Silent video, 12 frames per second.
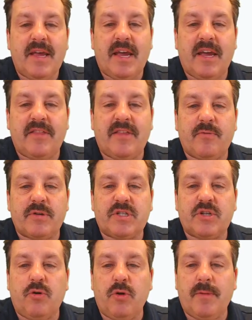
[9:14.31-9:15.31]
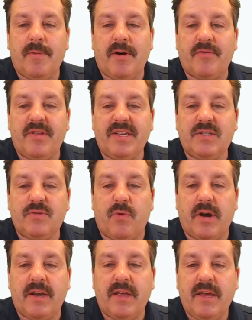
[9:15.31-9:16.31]
And then what's cool about this
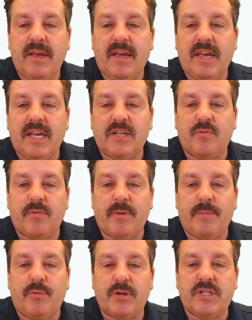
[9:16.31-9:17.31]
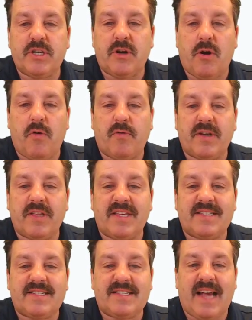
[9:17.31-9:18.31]
one is when we push it over to
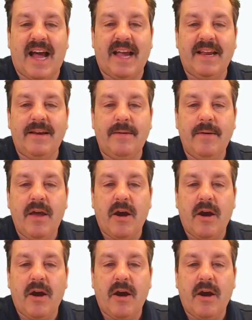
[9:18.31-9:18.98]
this side,